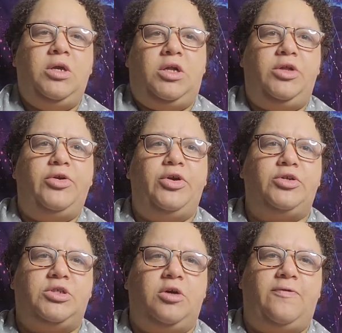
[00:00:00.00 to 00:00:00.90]
clear
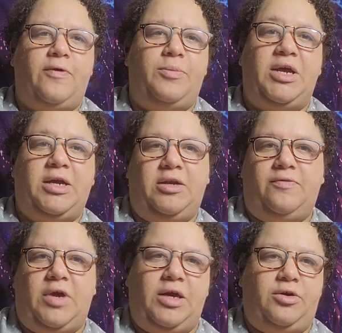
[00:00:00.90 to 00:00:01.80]
yourself from negative
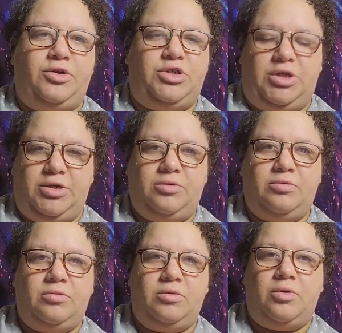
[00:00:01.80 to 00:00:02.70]
energy,
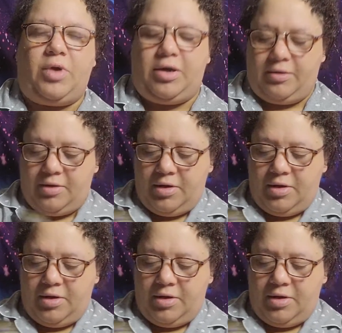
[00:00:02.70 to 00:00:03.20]
okay?